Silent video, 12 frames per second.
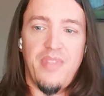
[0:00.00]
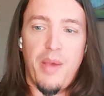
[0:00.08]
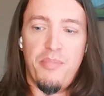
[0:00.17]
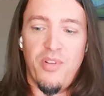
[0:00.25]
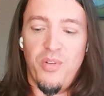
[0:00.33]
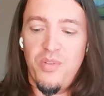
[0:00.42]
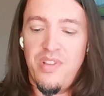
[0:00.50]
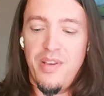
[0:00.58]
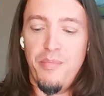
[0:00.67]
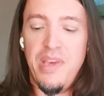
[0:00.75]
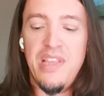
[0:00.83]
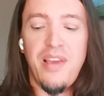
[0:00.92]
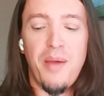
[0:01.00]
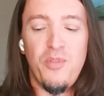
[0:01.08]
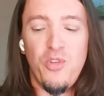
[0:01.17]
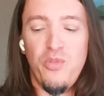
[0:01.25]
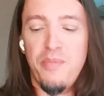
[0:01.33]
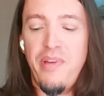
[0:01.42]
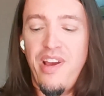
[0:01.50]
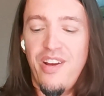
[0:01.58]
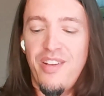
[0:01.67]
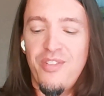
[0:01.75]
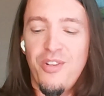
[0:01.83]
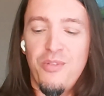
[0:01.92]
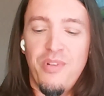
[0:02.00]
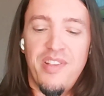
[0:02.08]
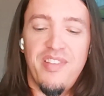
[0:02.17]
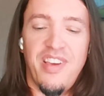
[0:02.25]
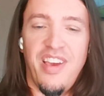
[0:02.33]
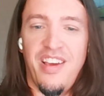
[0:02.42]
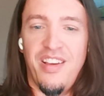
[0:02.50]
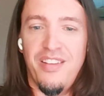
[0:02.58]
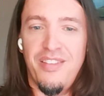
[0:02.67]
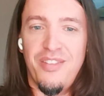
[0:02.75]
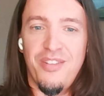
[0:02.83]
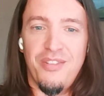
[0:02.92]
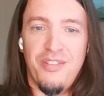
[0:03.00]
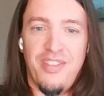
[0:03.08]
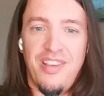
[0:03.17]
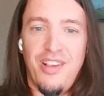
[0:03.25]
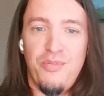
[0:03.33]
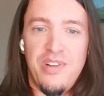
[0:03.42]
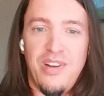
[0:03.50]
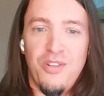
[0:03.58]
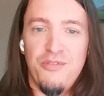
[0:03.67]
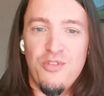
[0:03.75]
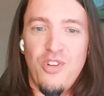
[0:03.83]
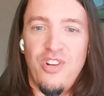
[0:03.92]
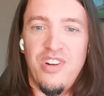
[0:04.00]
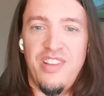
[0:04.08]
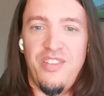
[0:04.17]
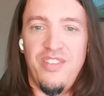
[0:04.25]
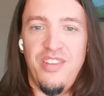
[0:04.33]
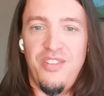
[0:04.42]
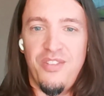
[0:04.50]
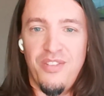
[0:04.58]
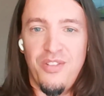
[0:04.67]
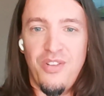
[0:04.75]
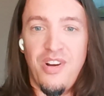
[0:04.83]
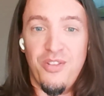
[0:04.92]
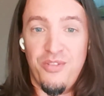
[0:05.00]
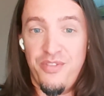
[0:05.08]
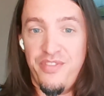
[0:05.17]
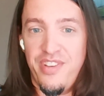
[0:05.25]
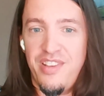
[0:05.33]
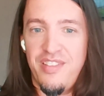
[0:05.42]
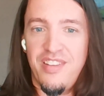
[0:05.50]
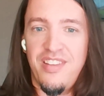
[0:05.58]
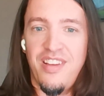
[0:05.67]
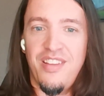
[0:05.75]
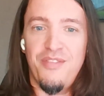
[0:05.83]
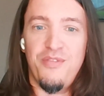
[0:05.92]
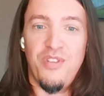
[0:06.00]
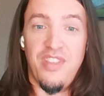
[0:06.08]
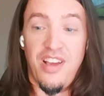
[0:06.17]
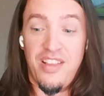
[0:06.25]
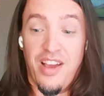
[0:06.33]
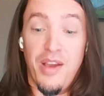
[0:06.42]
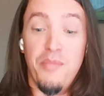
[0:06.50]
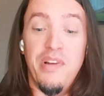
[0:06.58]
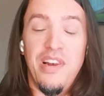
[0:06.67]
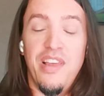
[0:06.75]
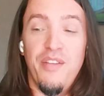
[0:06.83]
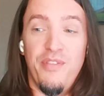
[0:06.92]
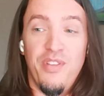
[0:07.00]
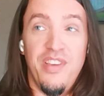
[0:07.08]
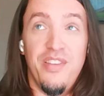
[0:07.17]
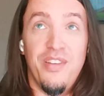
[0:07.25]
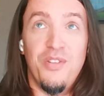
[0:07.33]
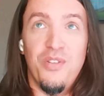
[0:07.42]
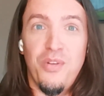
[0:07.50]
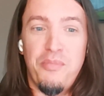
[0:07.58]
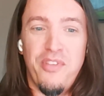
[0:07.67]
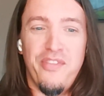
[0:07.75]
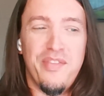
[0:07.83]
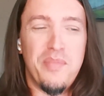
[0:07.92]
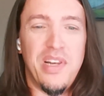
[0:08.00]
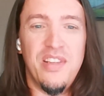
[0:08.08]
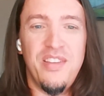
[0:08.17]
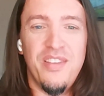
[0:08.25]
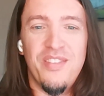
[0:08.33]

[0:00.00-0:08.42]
Absolutely. Meantime to repair is always king. So things will go wrong and you need to know how to fix it. And for that, I believe you need a good observability